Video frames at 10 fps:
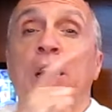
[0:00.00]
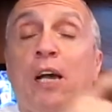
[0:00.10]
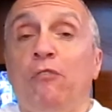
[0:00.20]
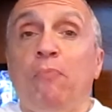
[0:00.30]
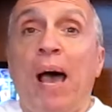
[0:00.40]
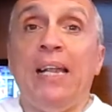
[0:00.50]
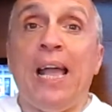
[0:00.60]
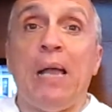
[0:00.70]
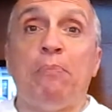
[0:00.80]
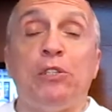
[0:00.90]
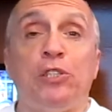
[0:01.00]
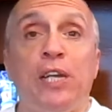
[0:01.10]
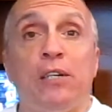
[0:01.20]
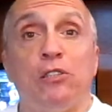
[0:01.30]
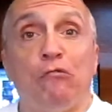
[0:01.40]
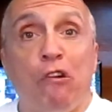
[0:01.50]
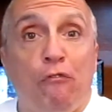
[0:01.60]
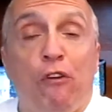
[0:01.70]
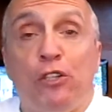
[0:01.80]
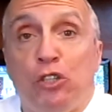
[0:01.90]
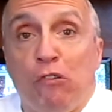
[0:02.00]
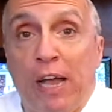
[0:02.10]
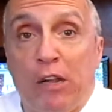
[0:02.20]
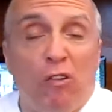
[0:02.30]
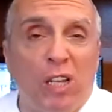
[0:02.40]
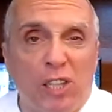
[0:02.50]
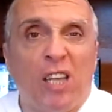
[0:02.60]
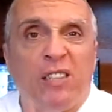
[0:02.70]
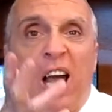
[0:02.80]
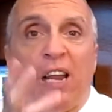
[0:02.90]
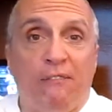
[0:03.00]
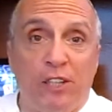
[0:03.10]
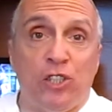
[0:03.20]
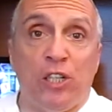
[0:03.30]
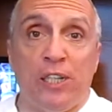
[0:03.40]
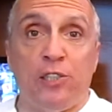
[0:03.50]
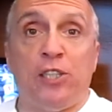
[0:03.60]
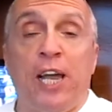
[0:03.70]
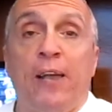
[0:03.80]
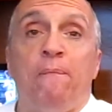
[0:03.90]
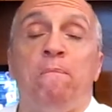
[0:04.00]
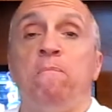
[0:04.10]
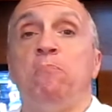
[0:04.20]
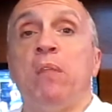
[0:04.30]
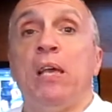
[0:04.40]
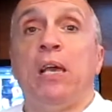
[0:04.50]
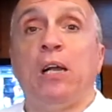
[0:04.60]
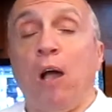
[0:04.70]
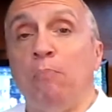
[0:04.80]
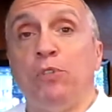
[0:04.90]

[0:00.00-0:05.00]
If my neighbor steals a refrigerator, a television, let's say, comes